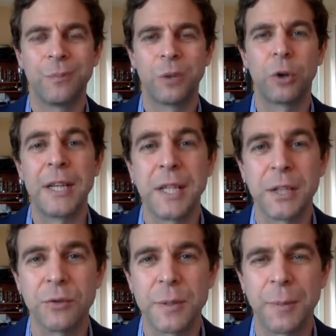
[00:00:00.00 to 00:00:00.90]

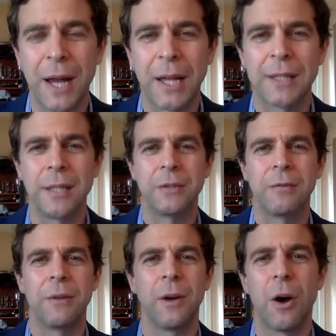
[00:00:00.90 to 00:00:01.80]
crisis response and
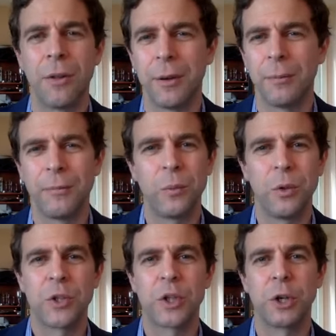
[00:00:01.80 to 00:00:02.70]
all the
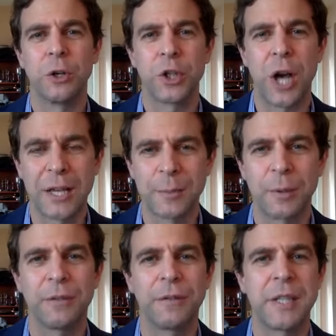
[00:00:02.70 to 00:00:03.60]
surge
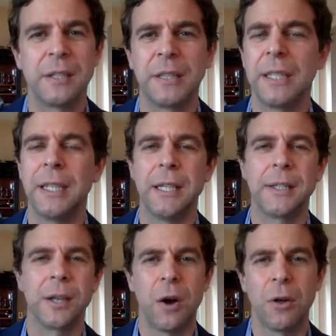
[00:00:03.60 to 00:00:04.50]
hospital facilities
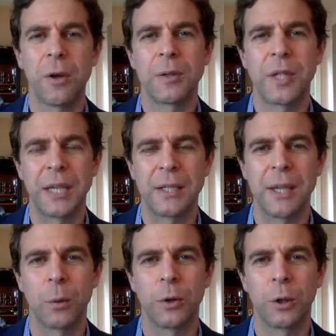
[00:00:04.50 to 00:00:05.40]
and all those things
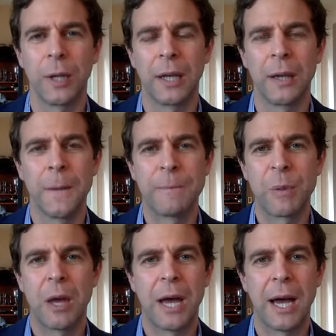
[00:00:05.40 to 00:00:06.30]
that we're doing
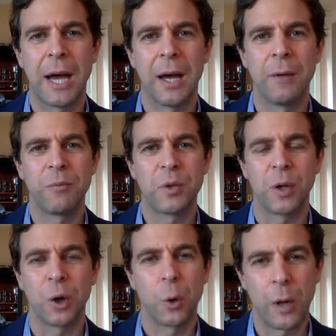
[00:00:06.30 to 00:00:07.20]
uh,
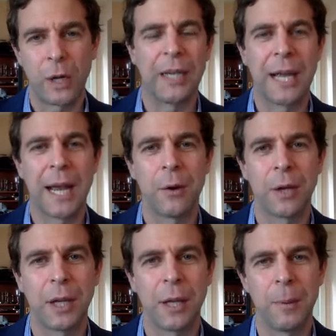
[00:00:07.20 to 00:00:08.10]
to quickly get out
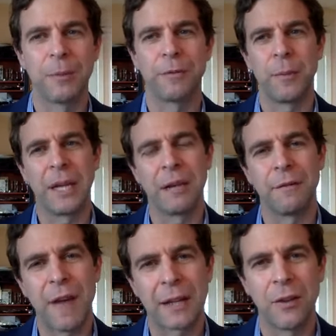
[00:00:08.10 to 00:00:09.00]
and keep people from being
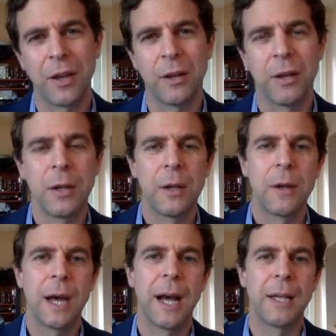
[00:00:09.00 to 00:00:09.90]
infected,
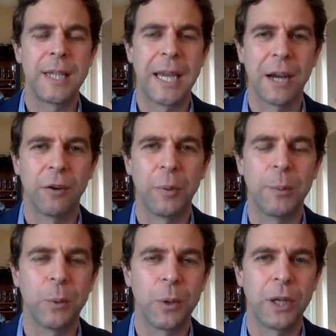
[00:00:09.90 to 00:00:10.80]
uh, take care of
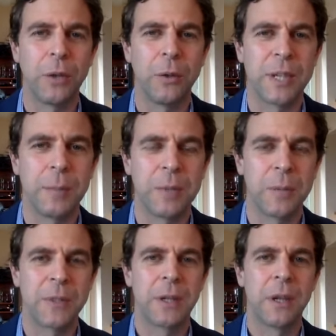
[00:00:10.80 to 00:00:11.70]
people with acute
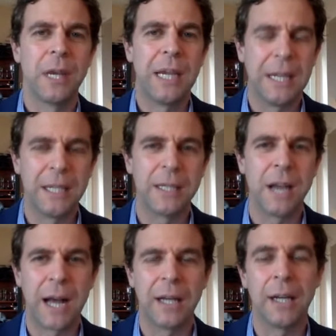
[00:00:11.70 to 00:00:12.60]
symptoms. It is
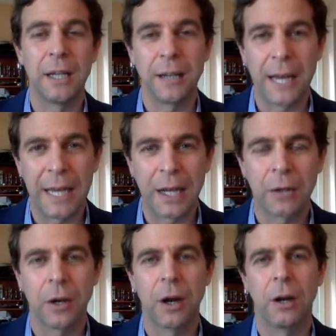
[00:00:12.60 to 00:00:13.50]
not unlike
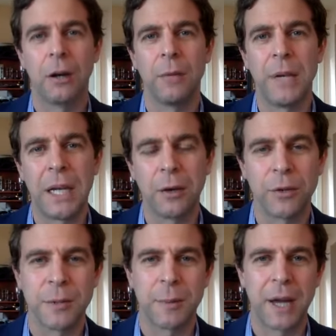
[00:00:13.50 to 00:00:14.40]
our immediate
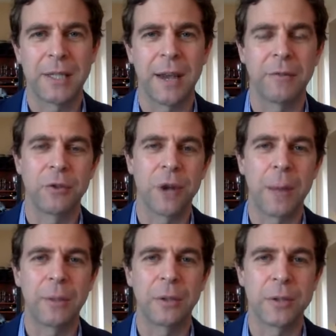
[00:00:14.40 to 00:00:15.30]
response after
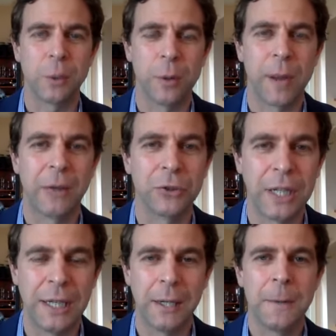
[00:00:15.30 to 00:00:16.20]
Tropical Storm
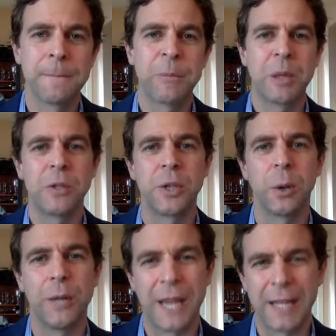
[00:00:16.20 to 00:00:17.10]
Irene.
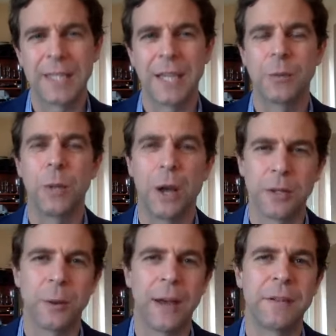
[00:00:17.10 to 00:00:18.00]
So, in that sense, we
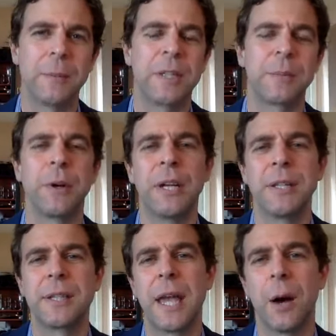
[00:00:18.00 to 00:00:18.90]
also have some
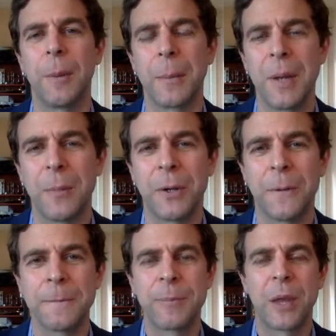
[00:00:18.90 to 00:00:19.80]
experience helping people,
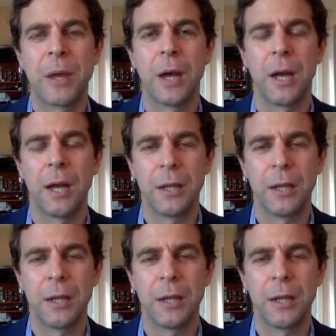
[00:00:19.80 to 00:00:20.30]
uh,